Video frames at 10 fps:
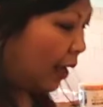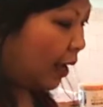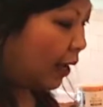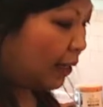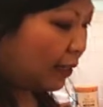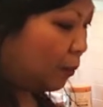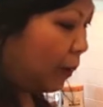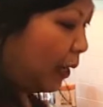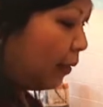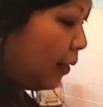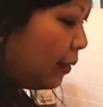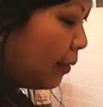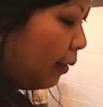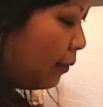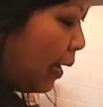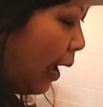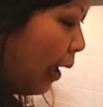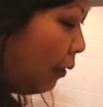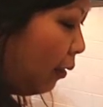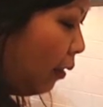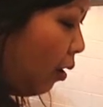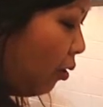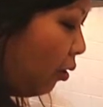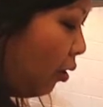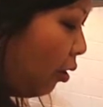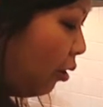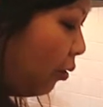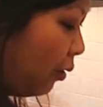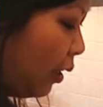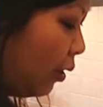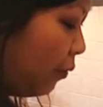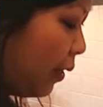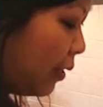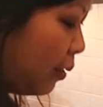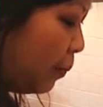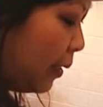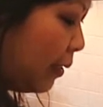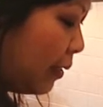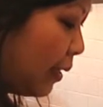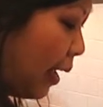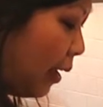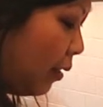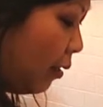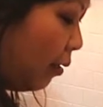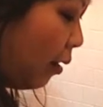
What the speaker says: And I did bake these a tad longer than the recipe said.